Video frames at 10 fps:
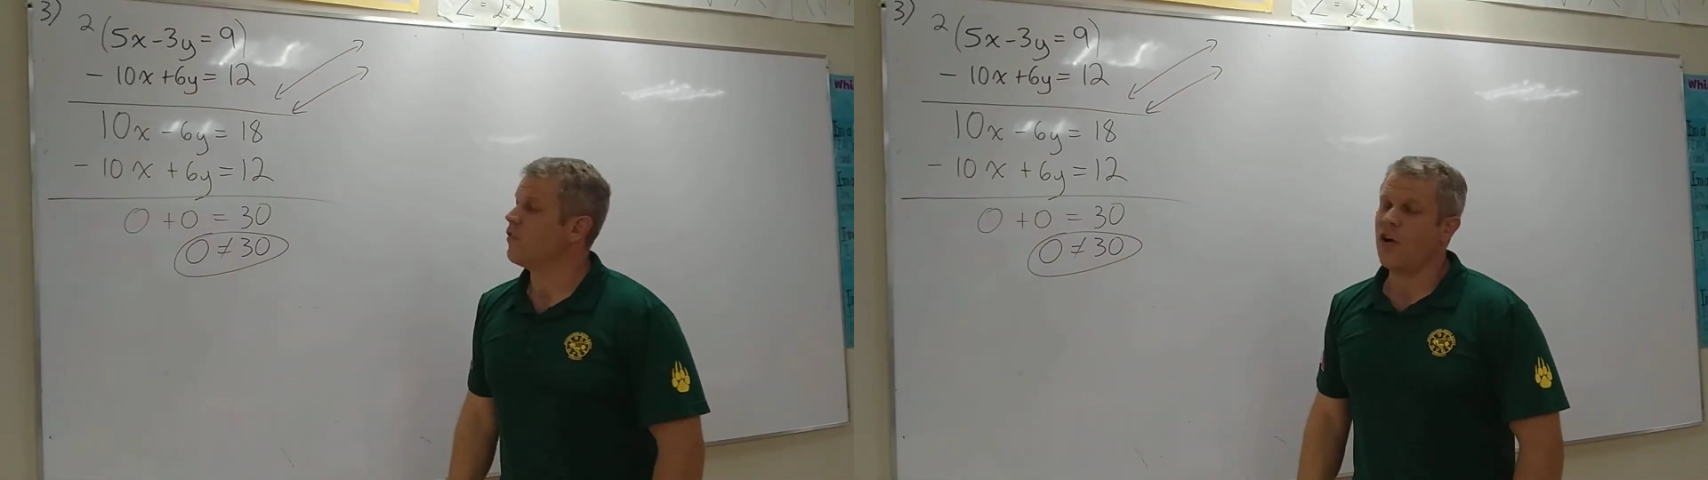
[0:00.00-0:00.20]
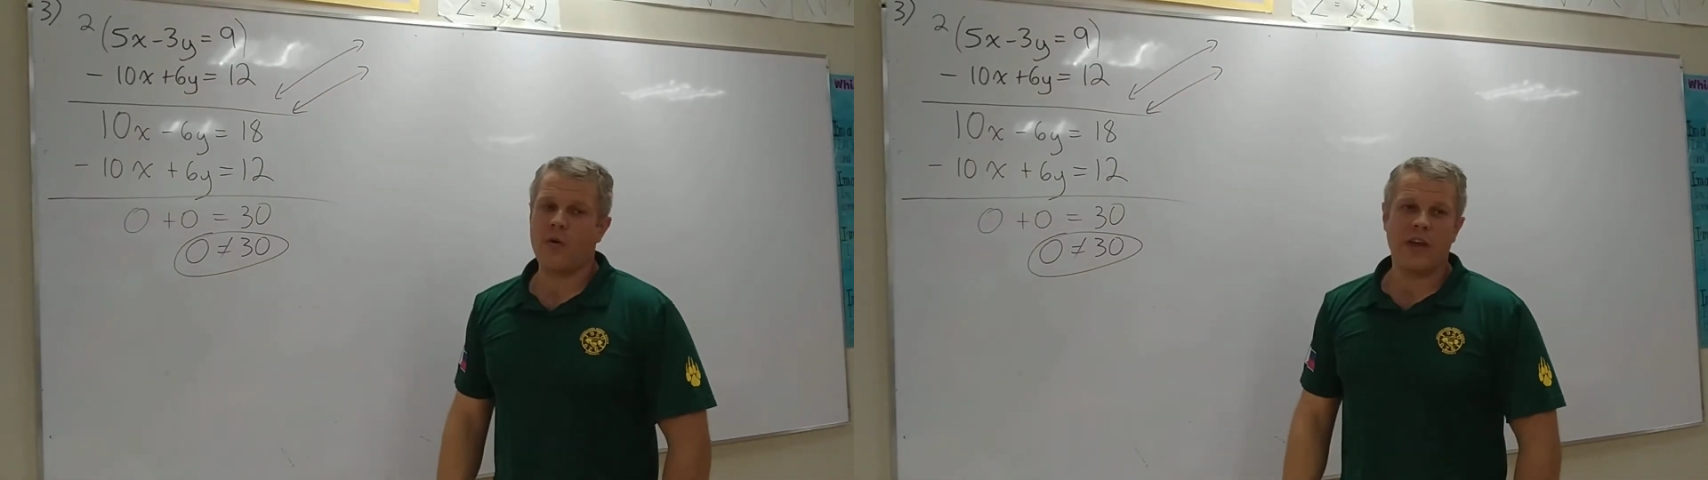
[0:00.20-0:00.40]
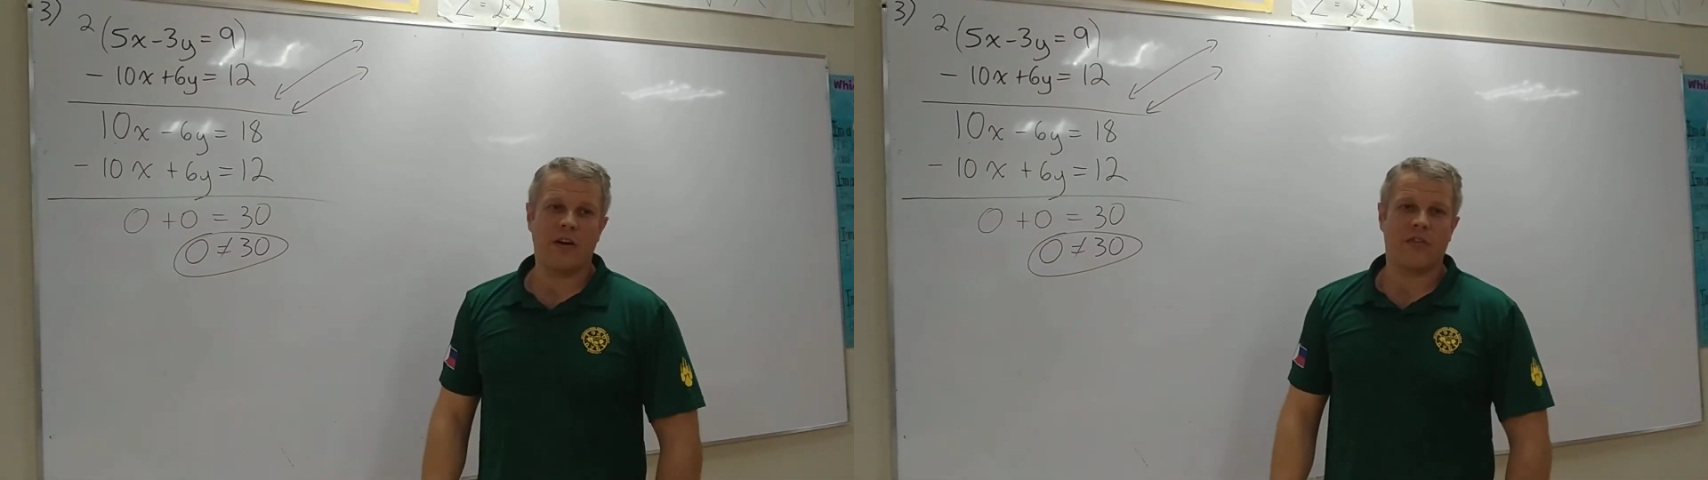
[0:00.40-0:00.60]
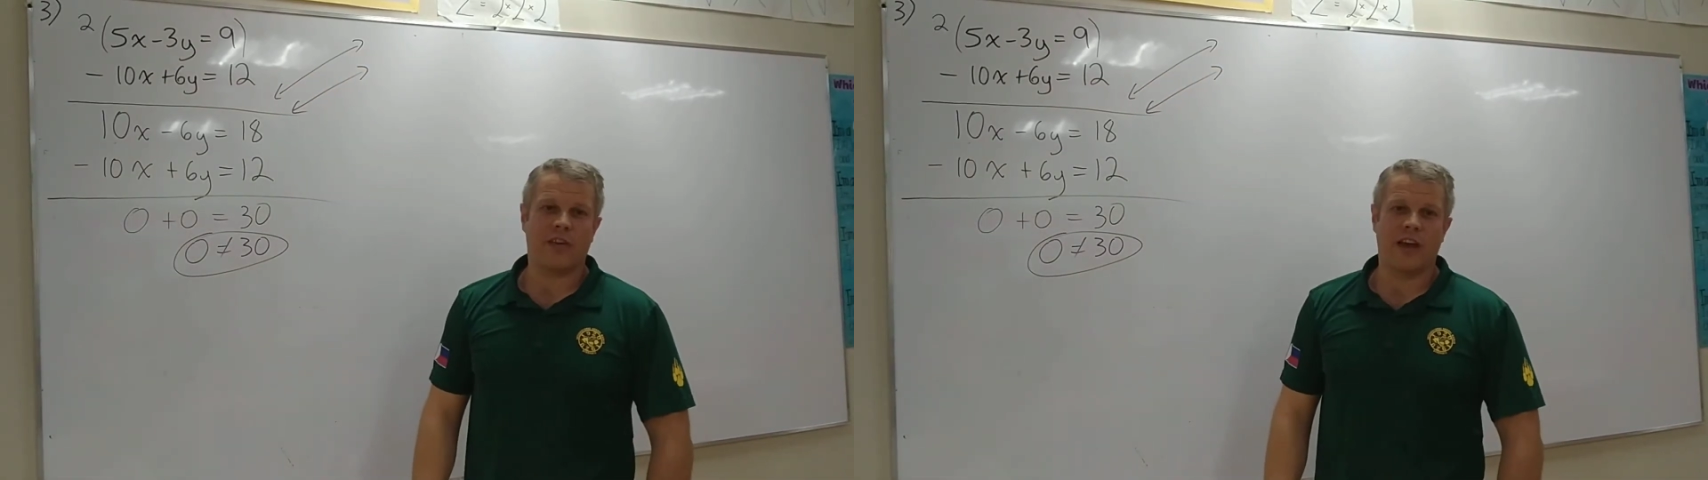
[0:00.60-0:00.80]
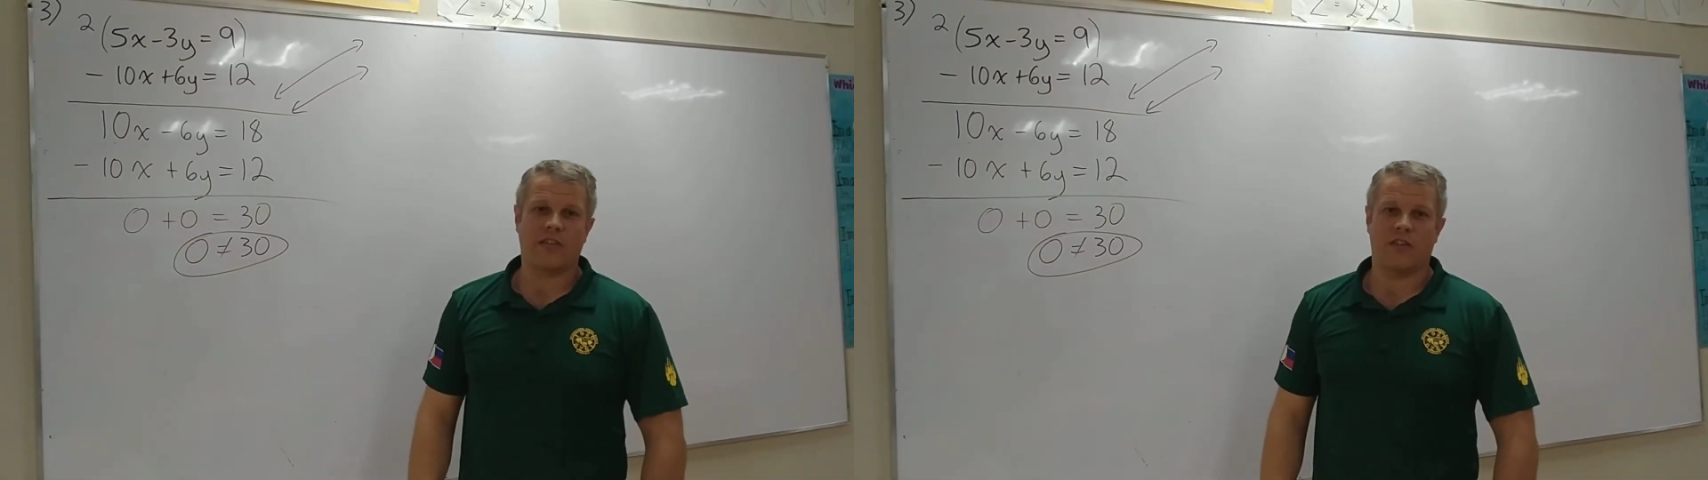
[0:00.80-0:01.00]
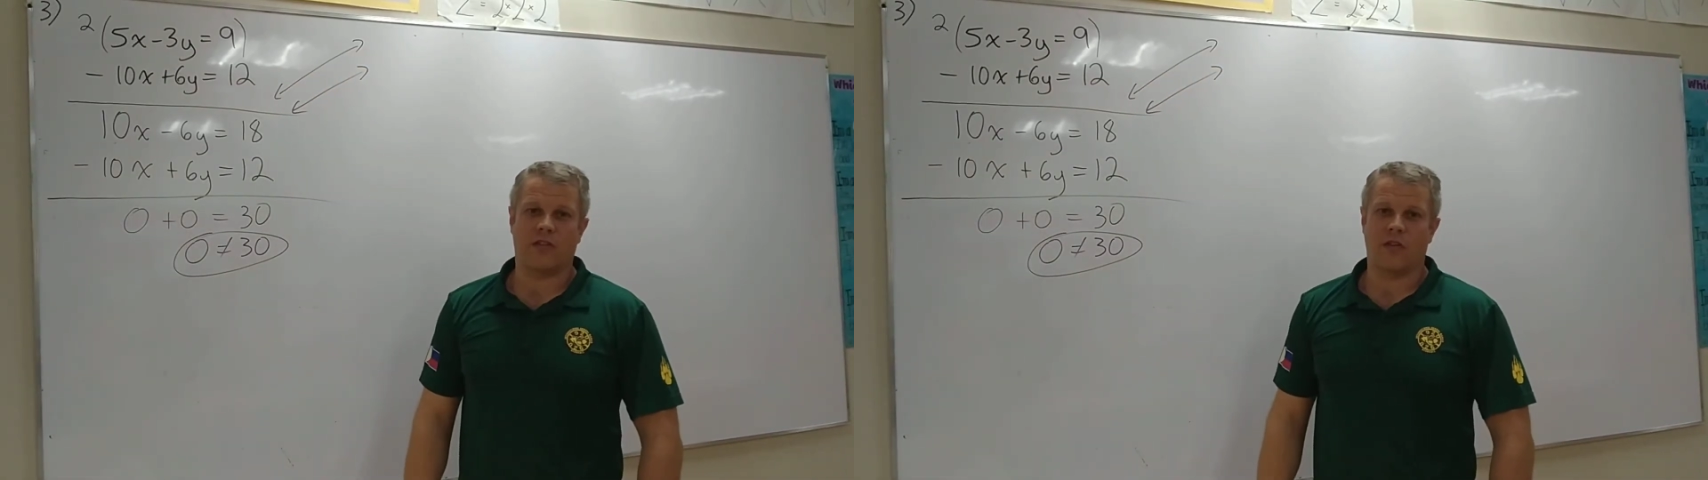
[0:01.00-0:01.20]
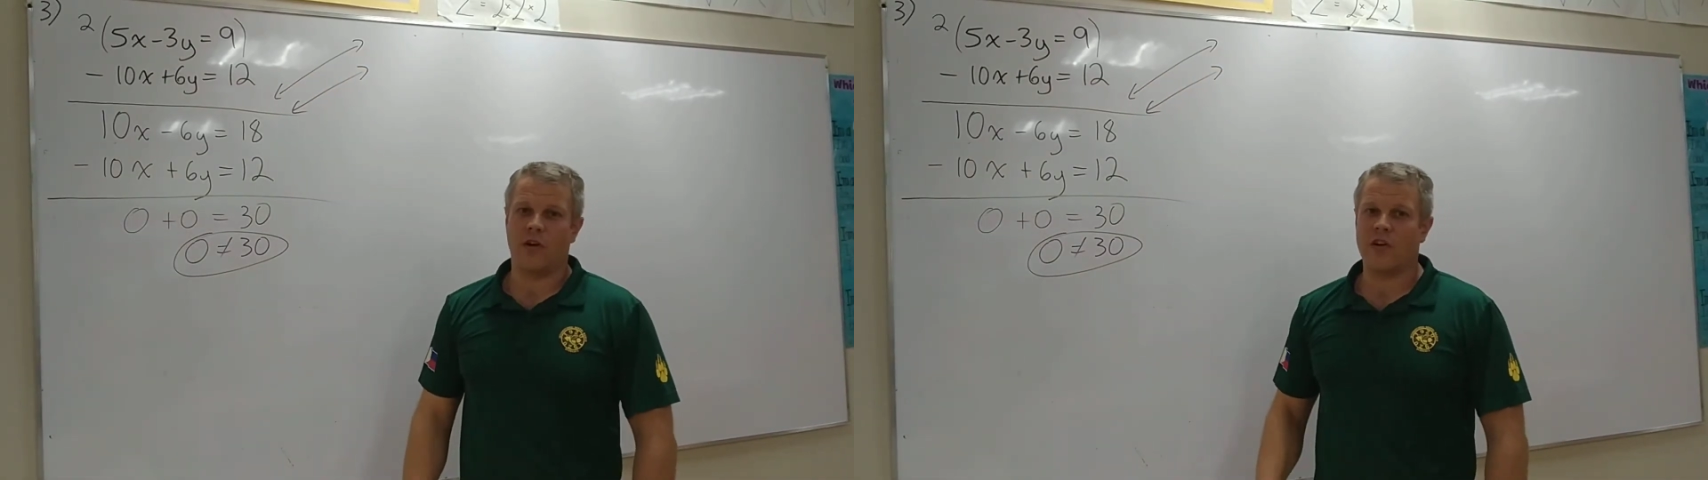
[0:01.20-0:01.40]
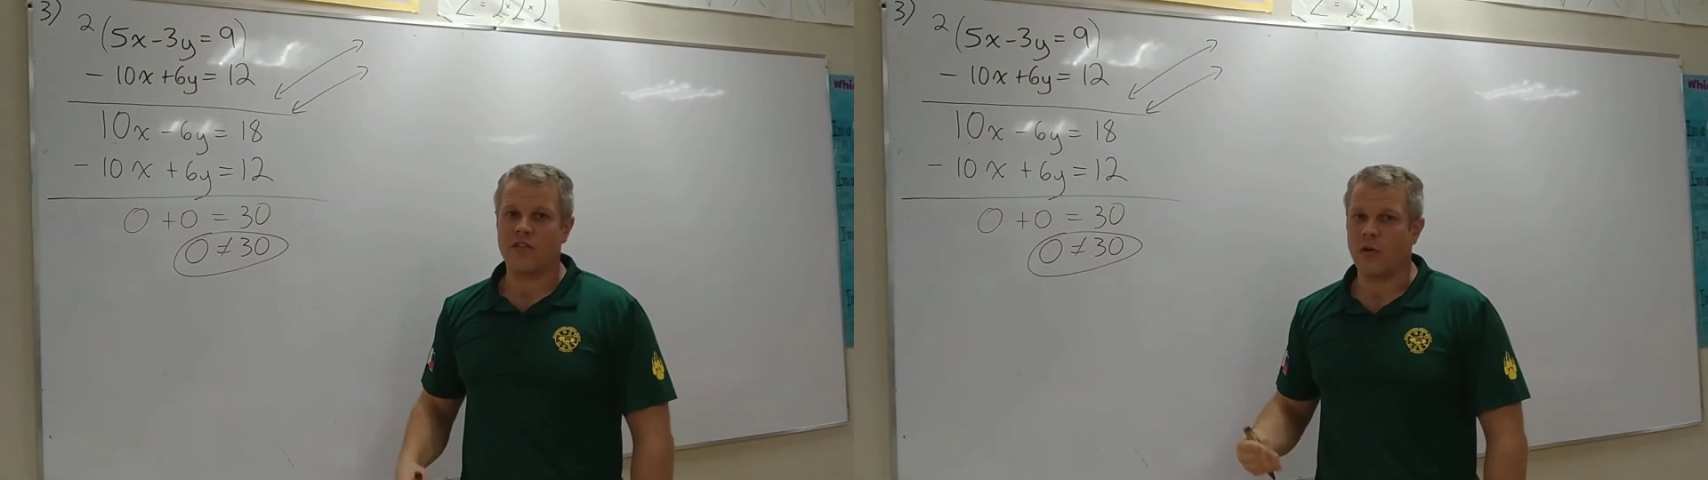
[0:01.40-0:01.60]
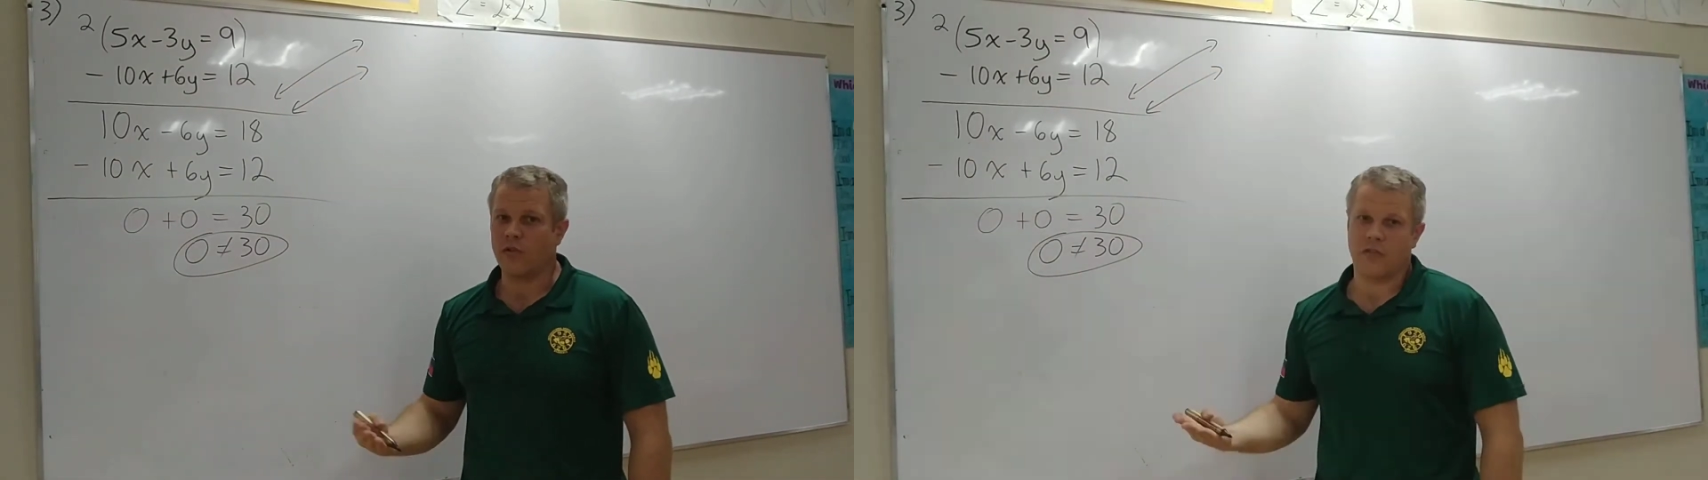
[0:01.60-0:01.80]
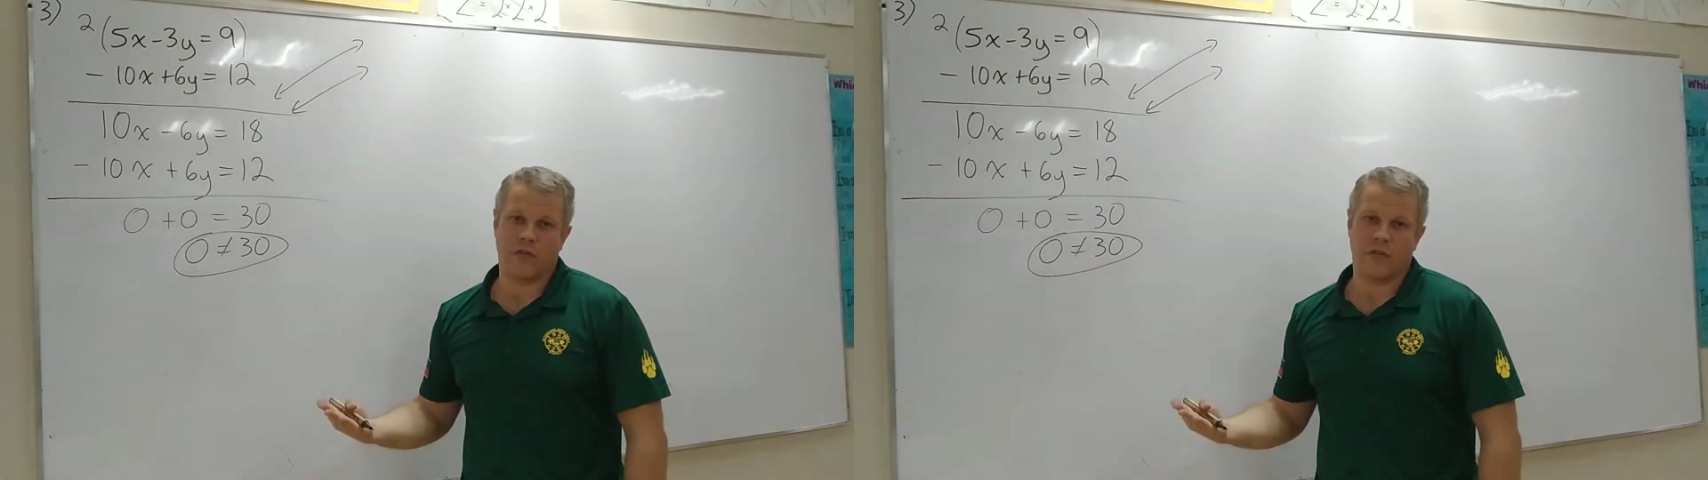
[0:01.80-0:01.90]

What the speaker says: no intersection, so there is no